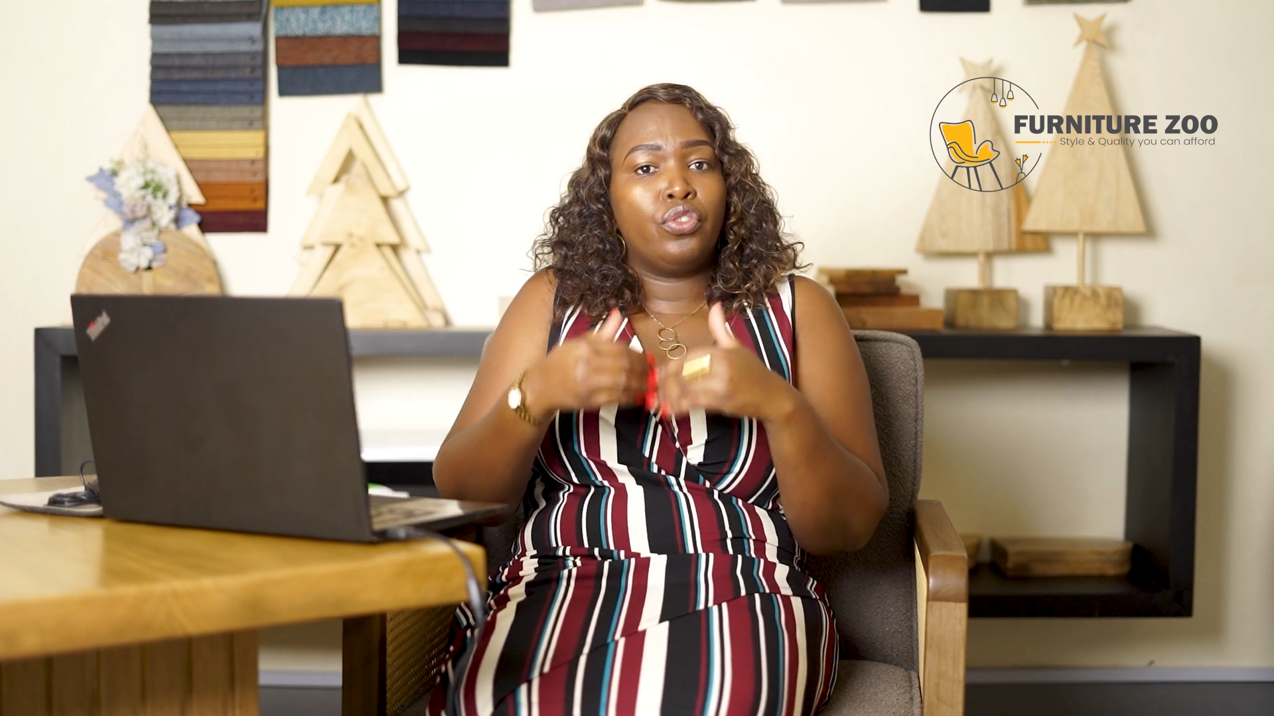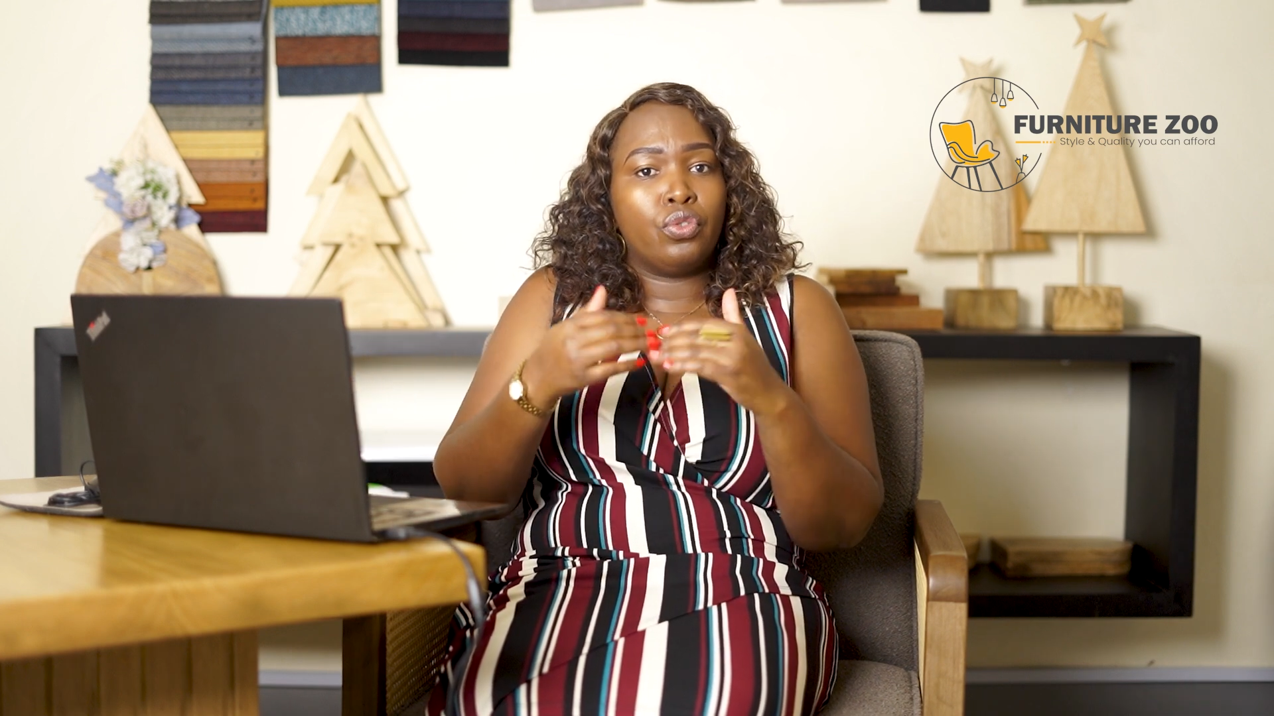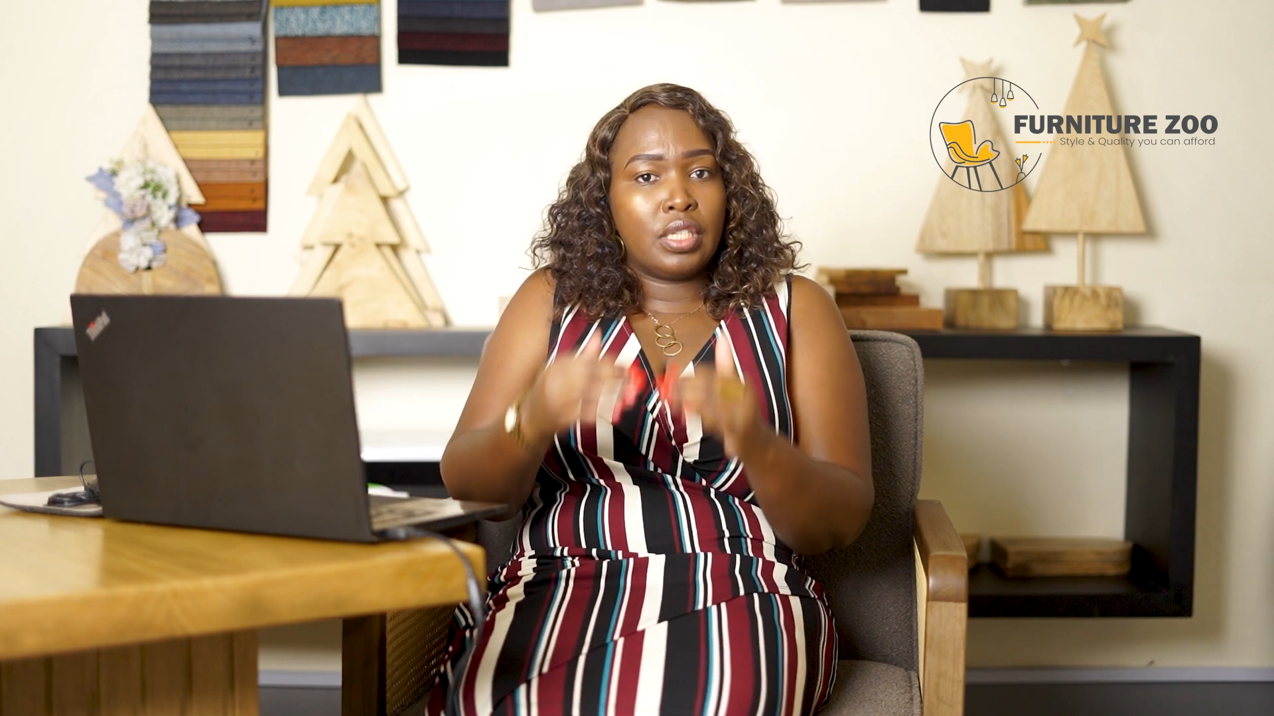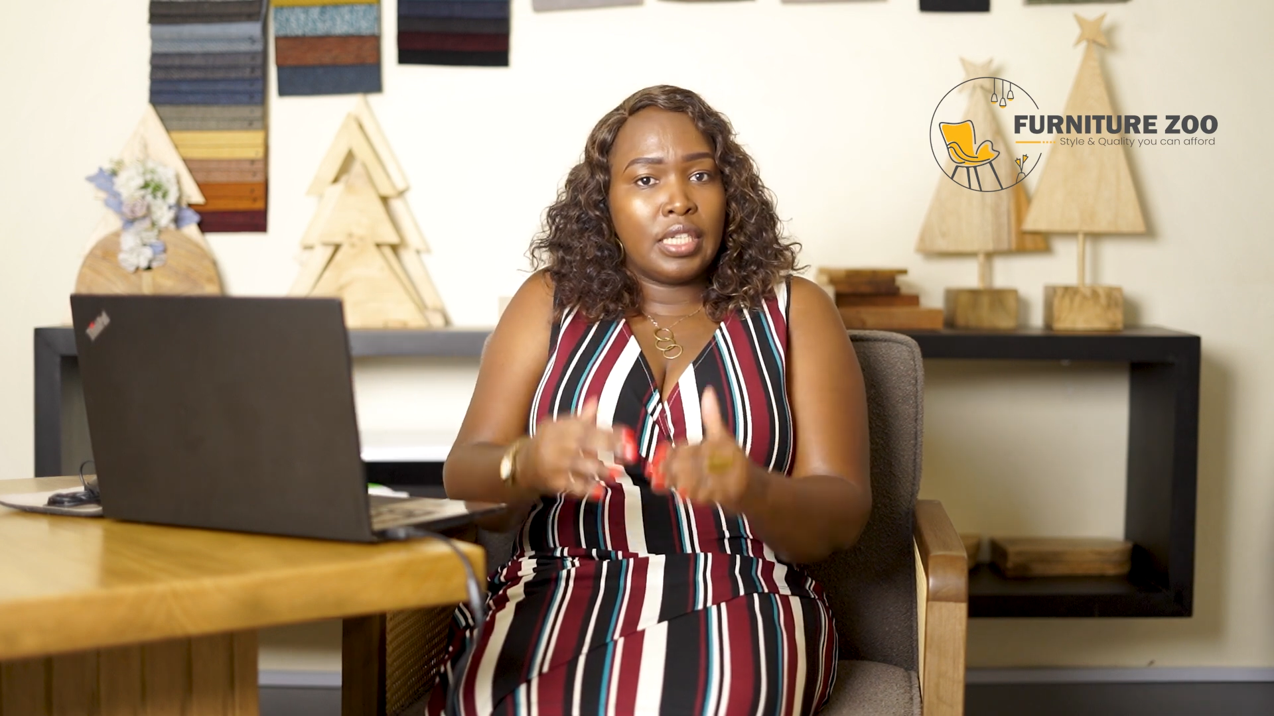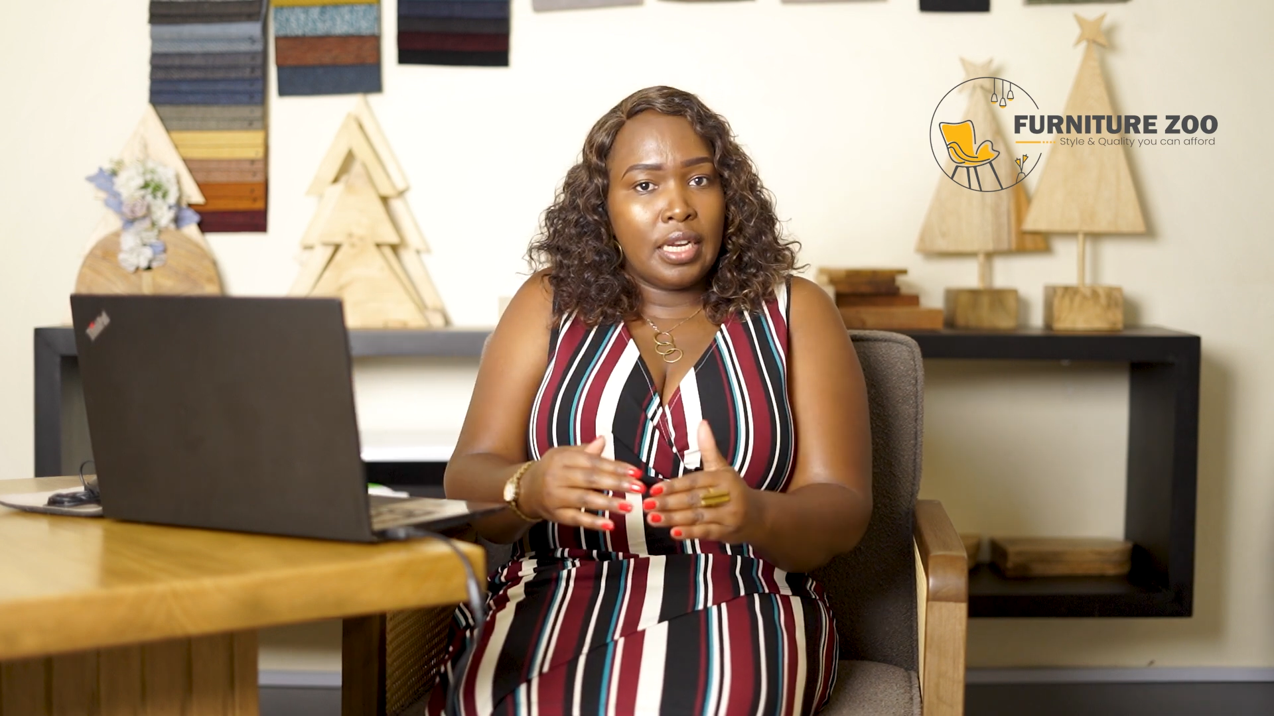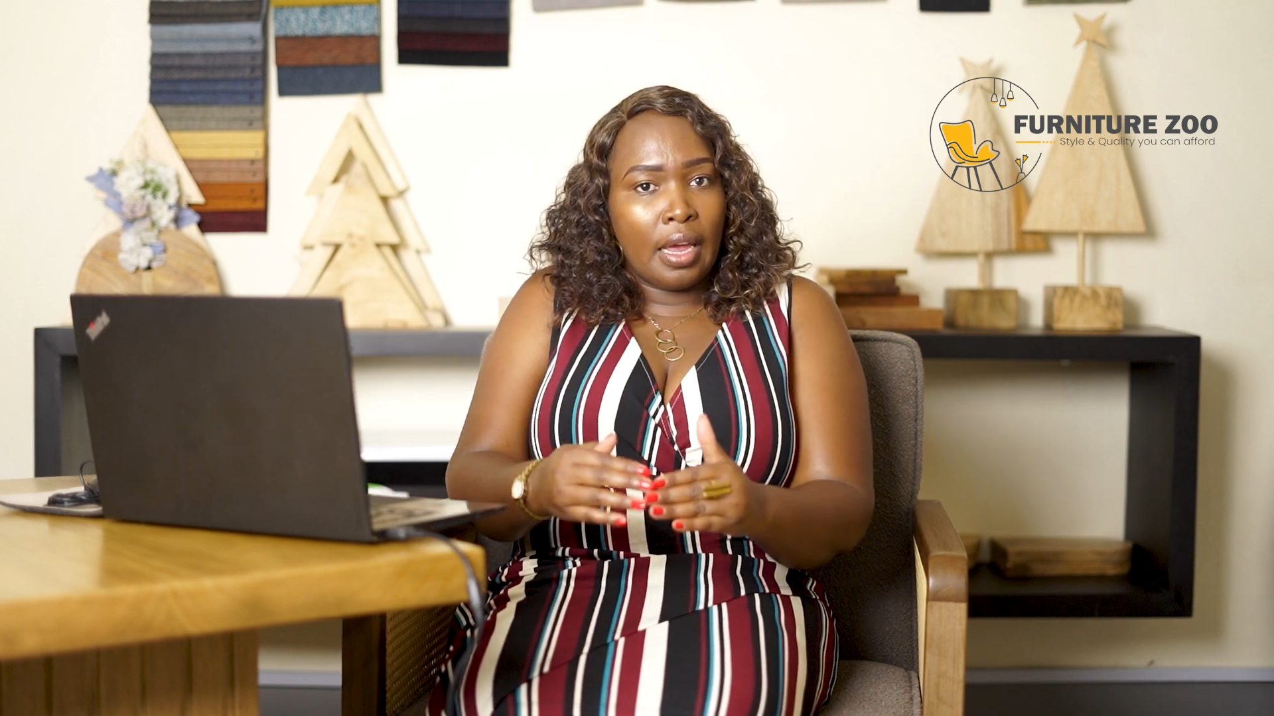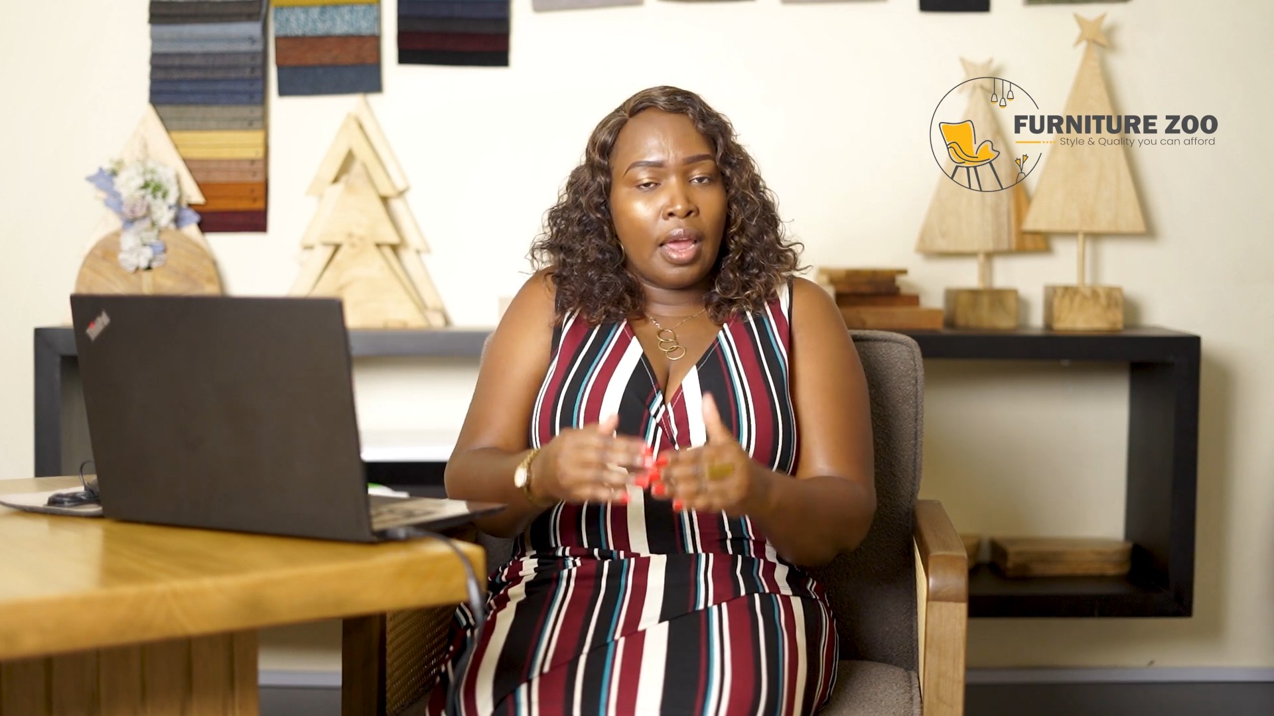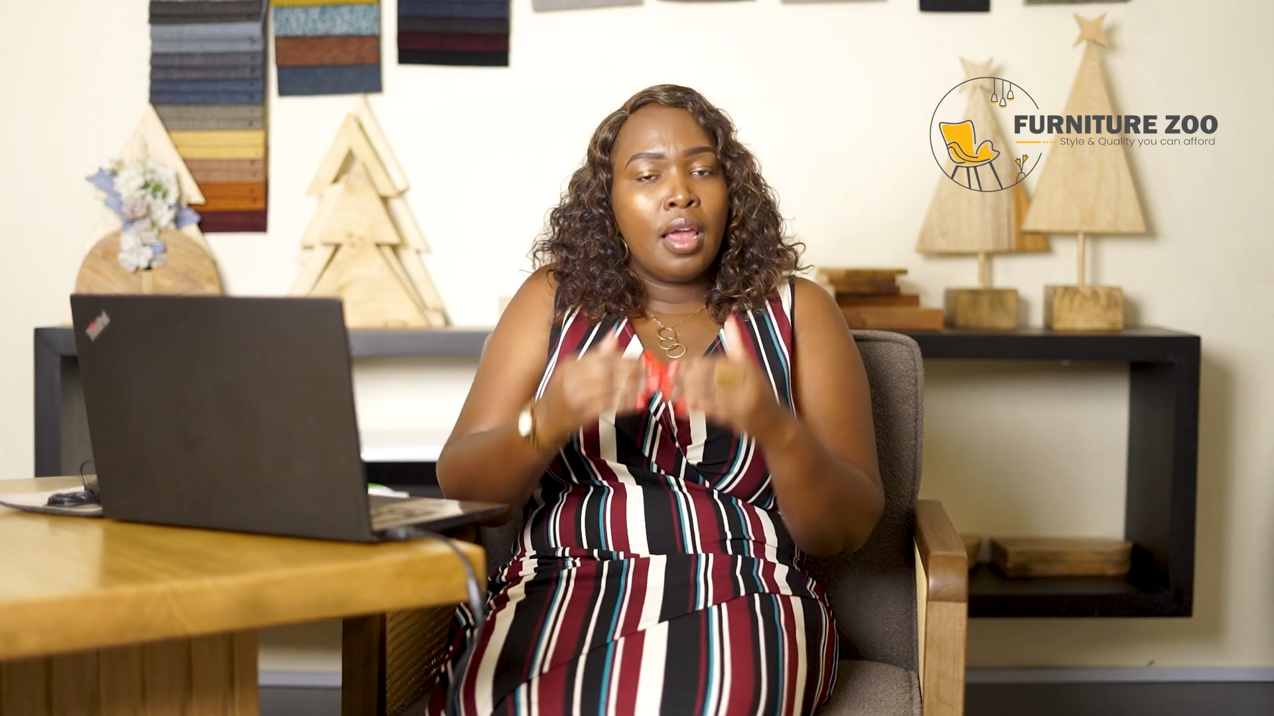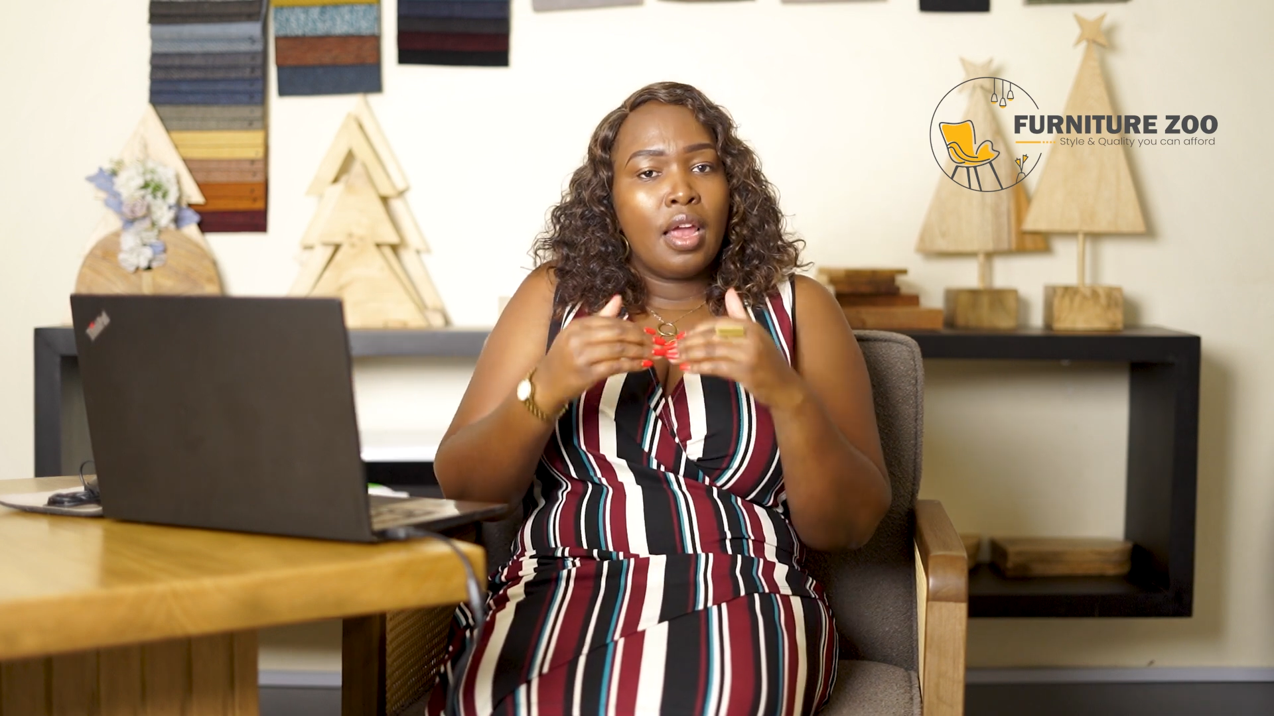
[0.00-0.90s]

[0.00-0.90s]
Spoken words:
to staining.